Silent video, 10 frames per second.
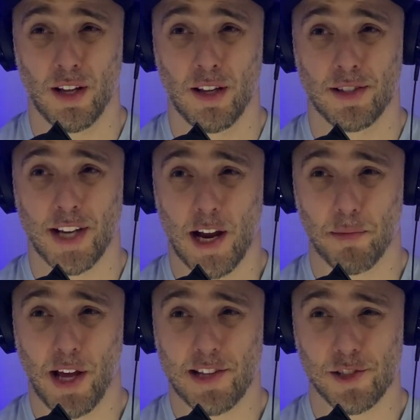
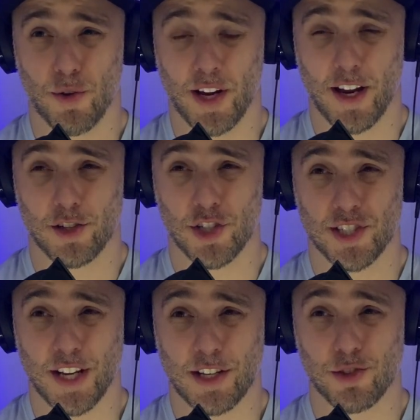timeline. So I kind of just
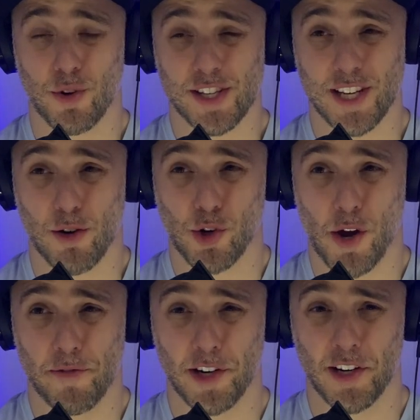say it so I sound
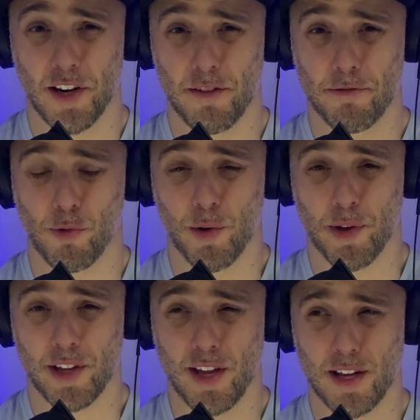confident enough where I'm
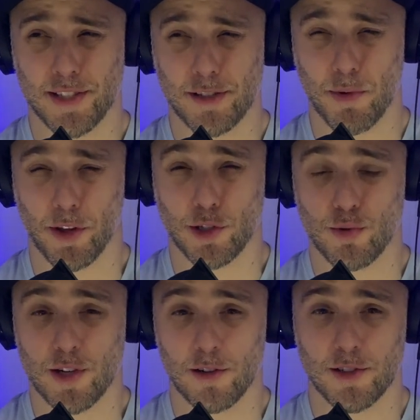like, yeah, it sounds about like 2
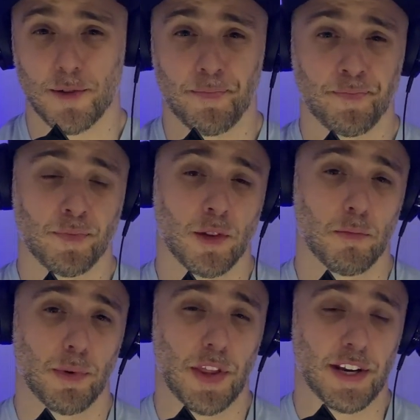years.
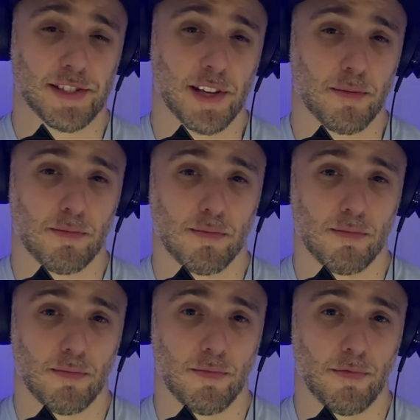But then it's like
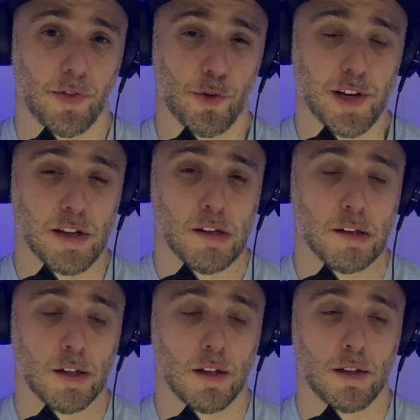3.
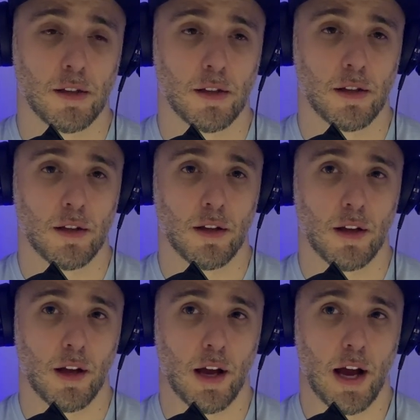
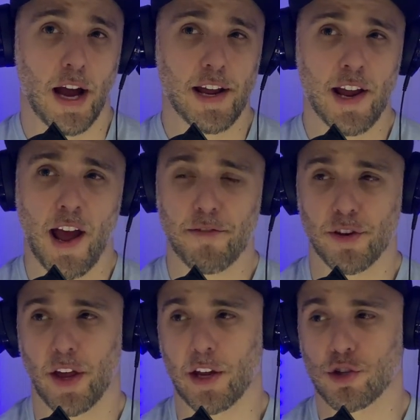I
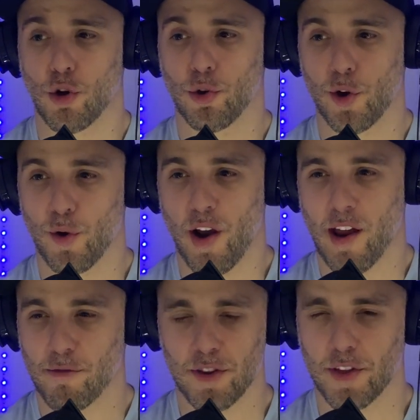haven't like told her
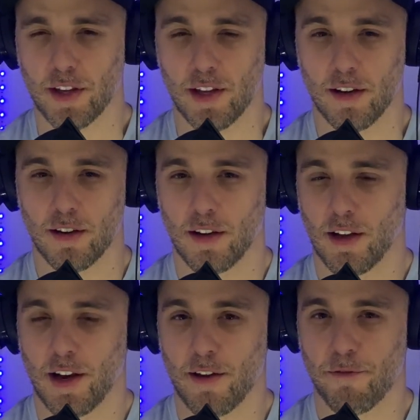everything yet.
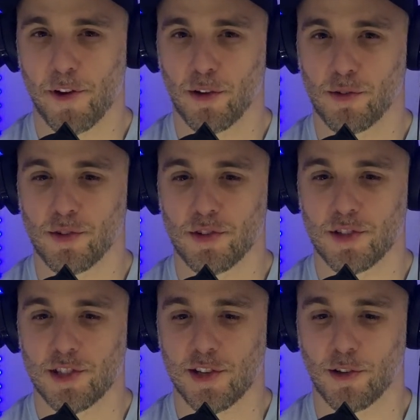And I feel
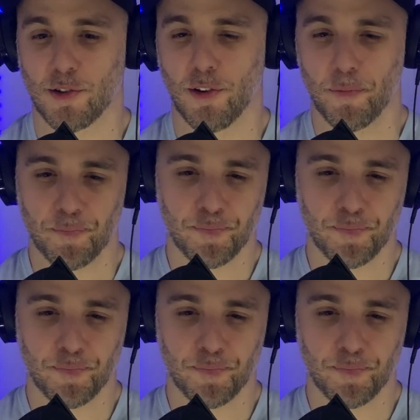still